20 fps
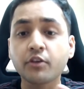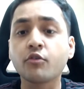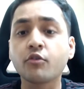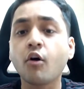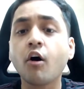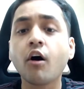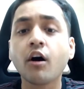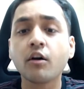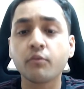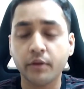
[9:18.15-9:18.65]

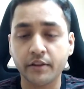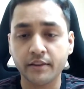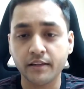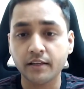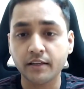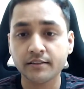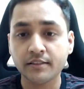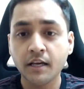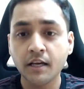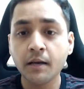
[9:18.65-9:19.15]
wrong with
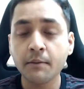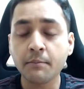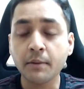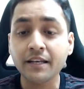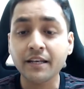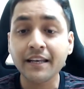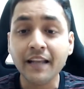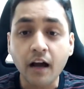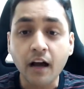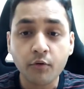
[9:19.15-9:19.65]
us. But
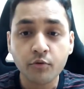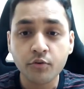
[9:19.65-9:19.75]
now